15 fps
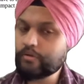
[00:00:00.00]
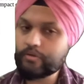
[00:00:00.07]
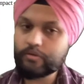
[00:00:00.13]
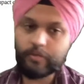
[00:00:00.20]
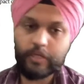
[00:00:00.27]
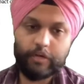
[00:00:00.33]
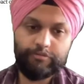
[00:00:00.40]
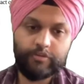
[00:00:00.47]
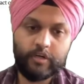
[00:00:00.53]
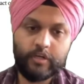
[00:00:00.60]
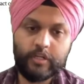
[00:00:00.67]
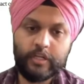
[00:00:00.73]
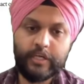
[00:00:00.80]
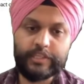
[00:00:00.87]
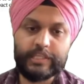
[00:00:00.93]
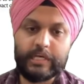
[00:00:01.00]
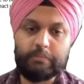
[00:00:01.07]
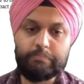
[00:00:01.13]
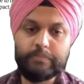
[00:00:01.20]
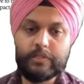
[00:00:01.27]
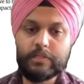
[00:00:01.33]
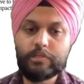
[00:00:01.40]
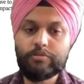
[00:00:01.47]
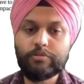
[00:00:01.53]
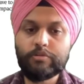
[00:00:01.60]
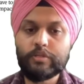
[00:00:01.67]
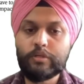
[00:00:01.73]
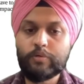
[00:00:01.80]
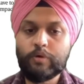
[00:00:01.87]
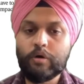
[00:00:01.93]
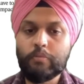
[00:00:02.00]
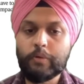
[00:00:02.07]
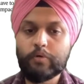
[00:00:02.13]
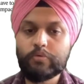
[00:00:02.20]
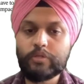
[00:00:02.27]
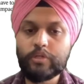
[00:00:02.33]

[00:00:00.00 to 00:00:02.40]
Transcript: give certain examples about